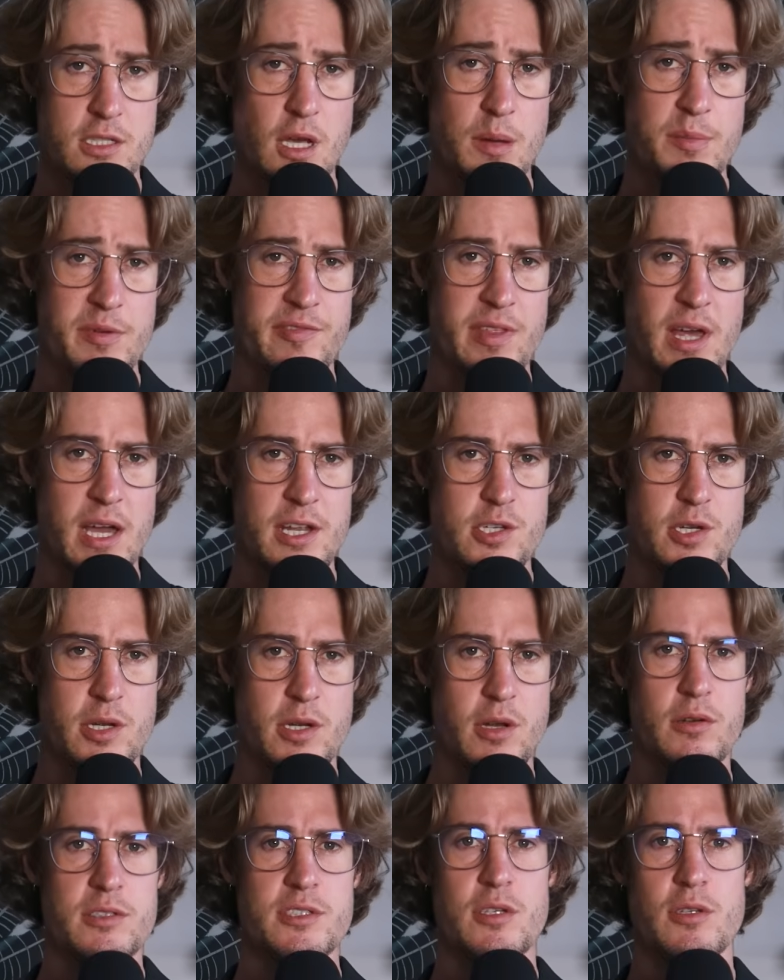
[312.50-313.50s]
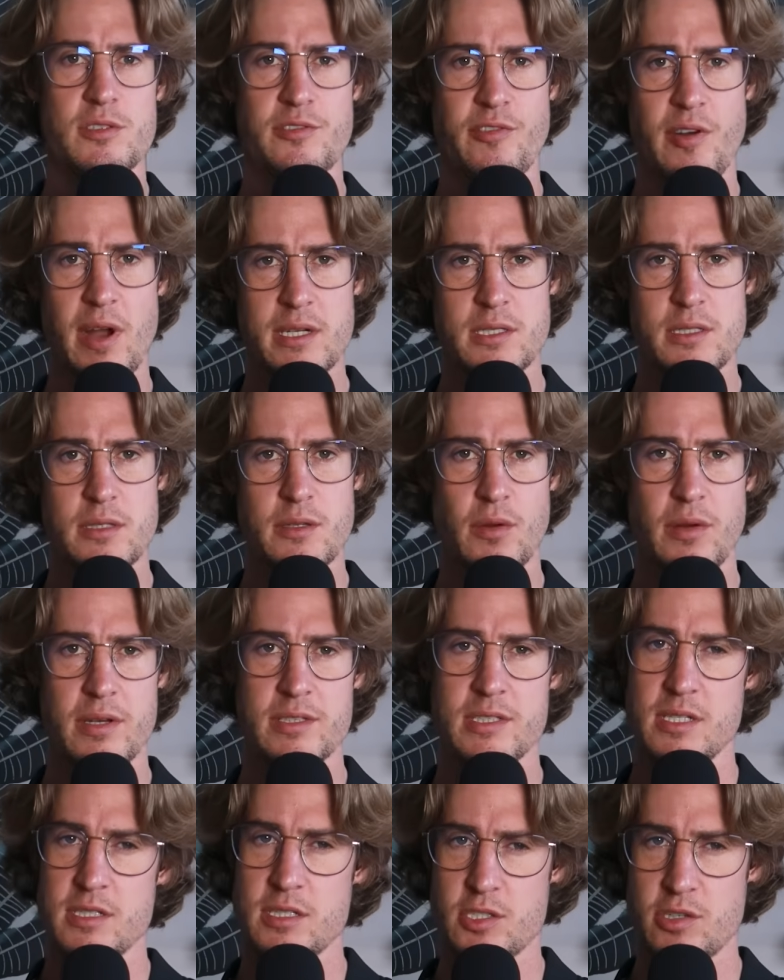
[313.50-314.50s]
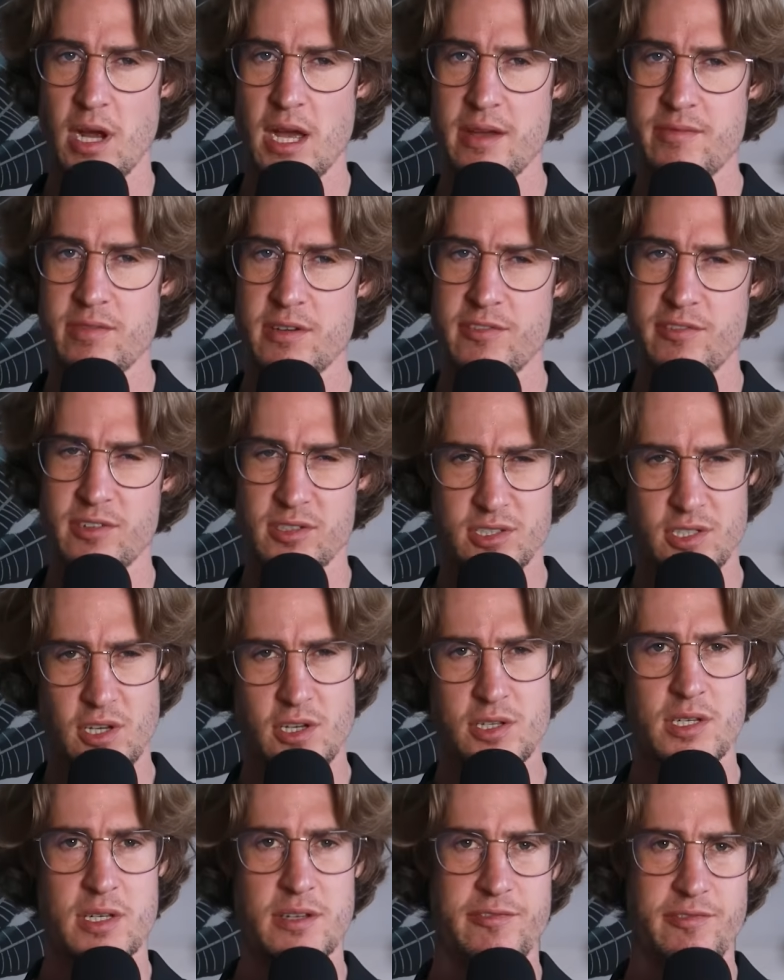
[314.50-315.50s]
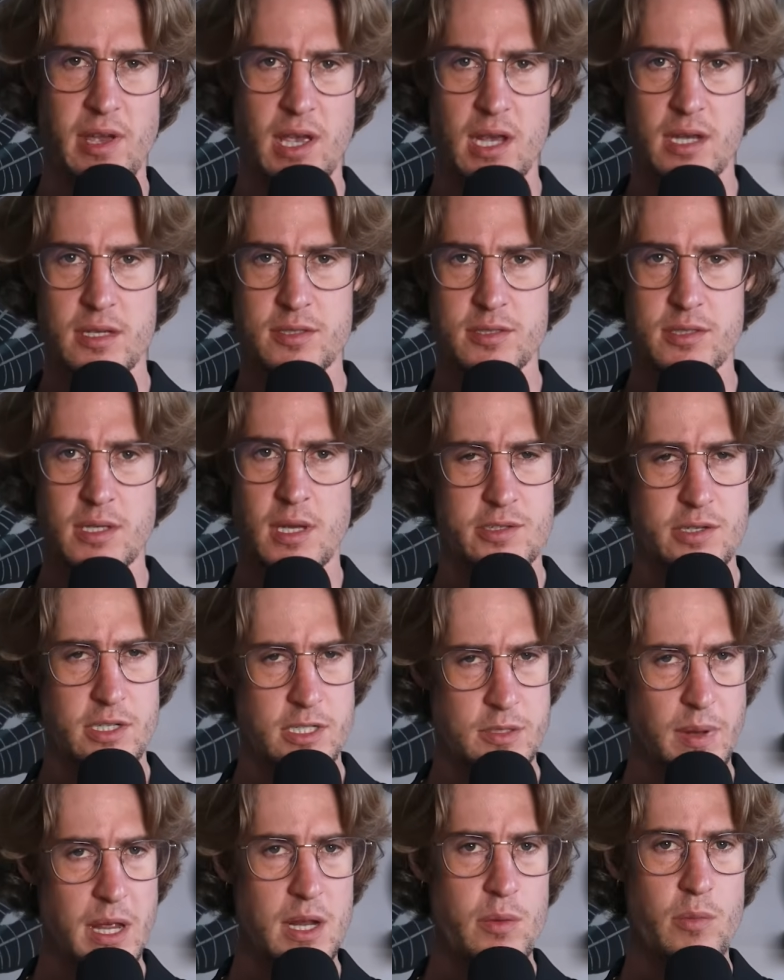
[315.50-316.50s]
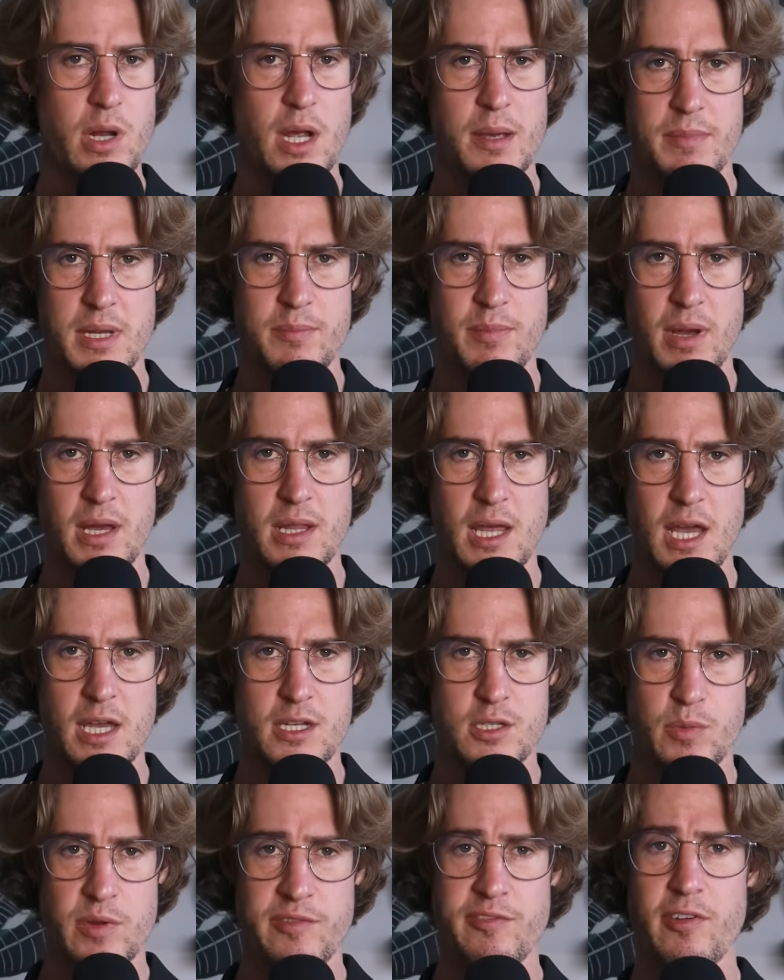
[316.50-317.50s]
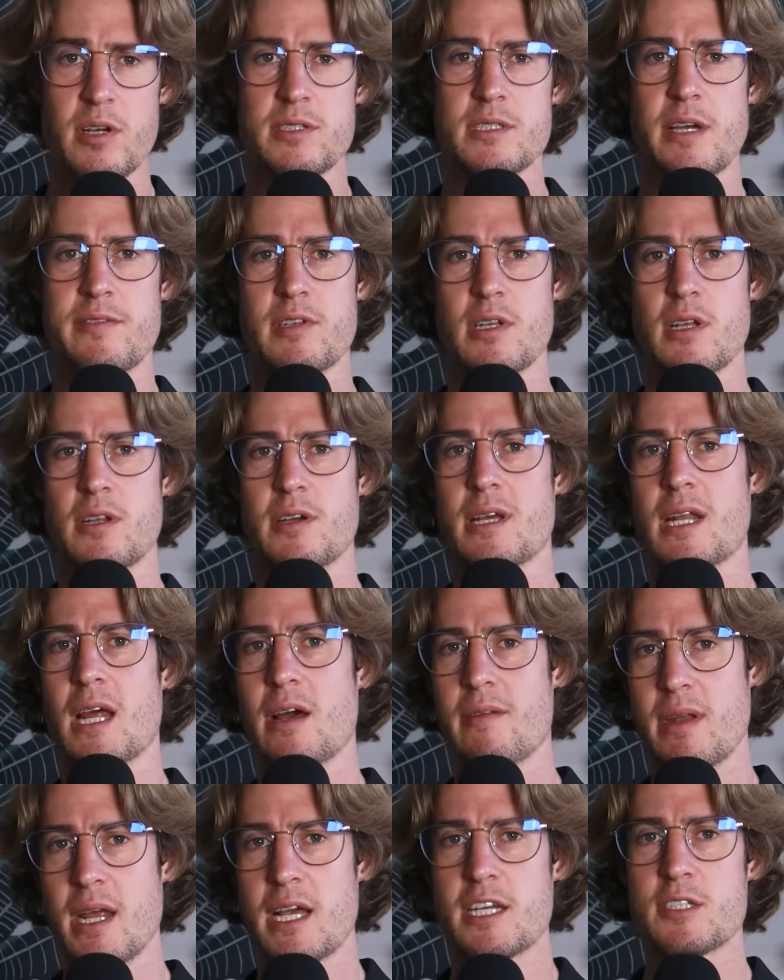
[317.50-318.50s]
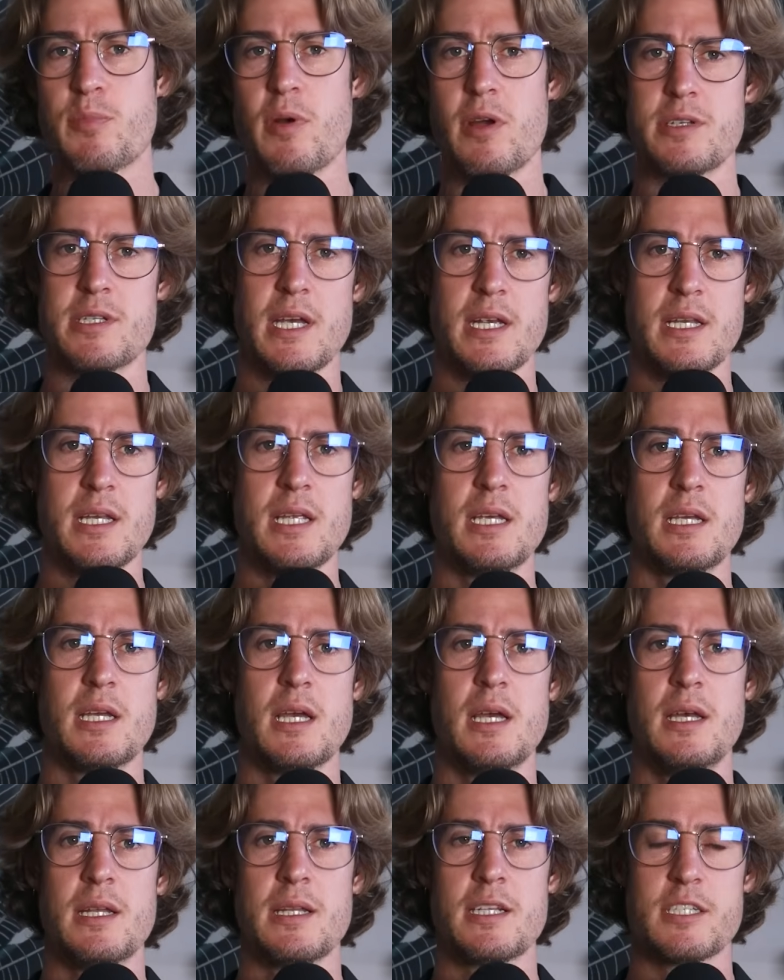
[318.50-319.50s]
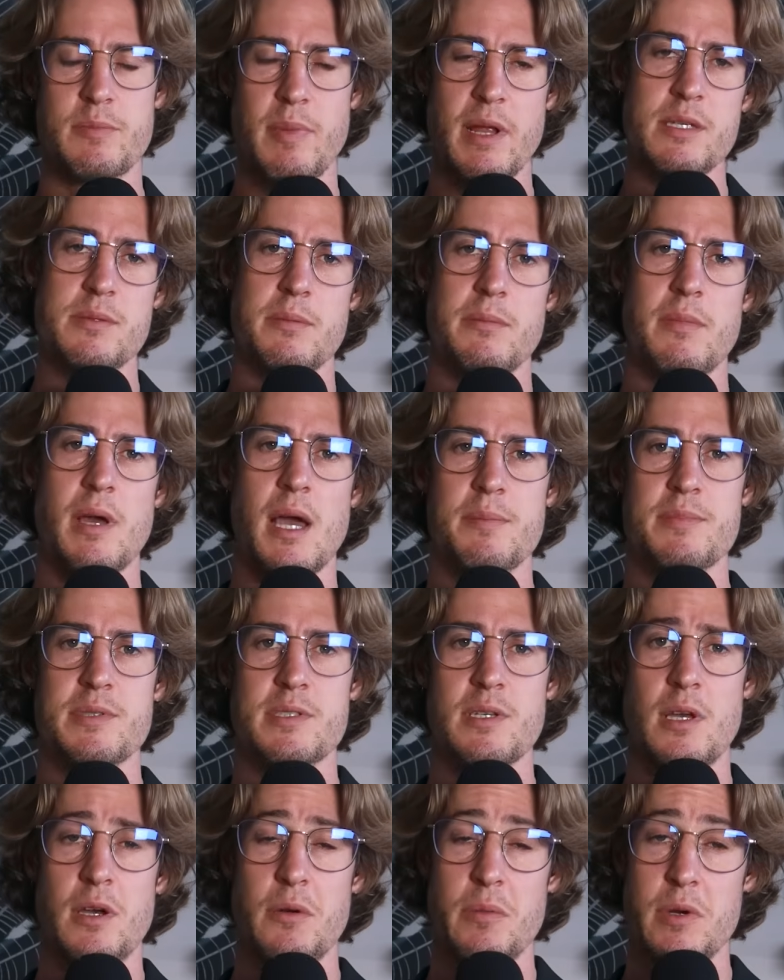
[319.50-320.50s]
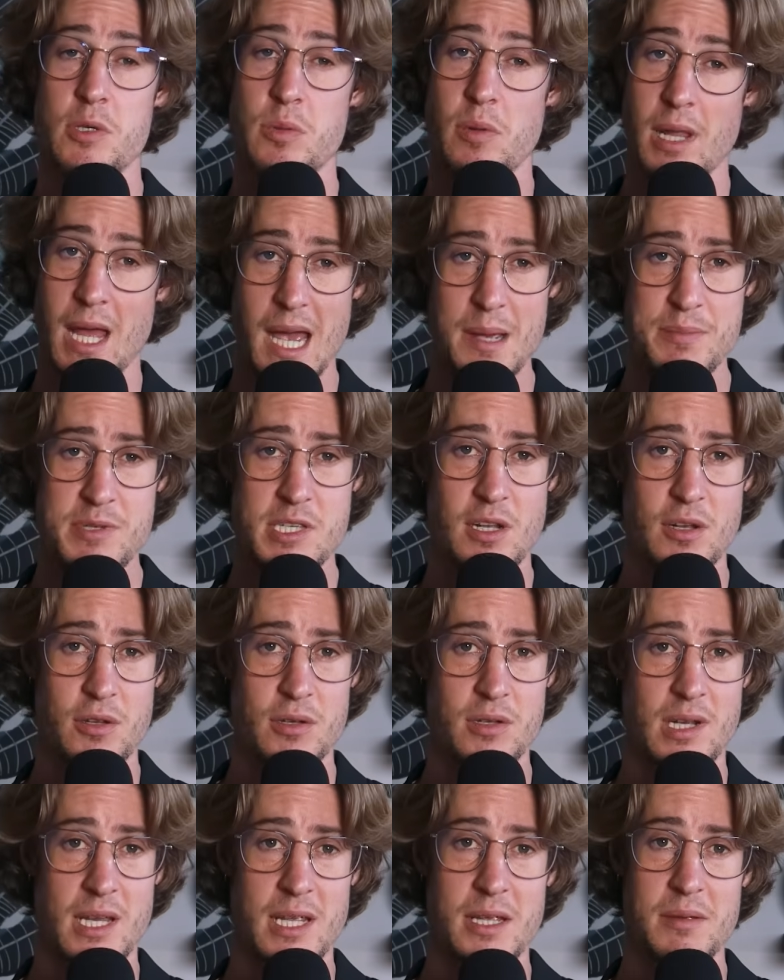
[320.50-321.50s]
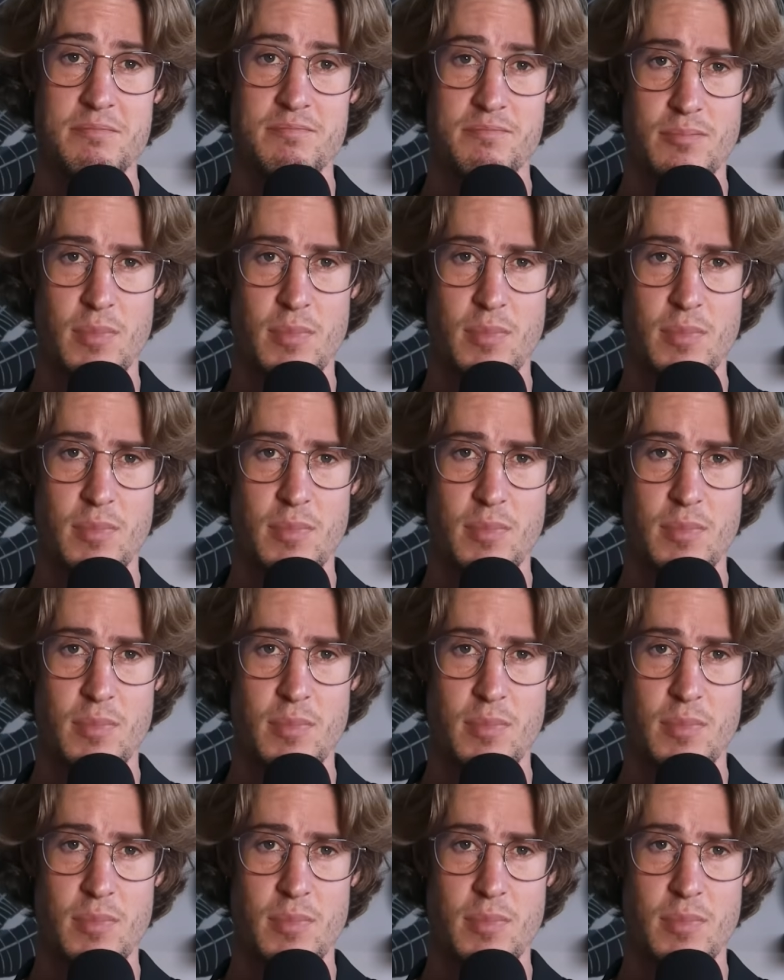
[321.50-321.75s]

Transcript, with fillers: On top of that, you can also use fractal noise as a driver for certain effects. And to explain what I mean by that, we first have to look at our next pro technique, displacement maps, which will absolutely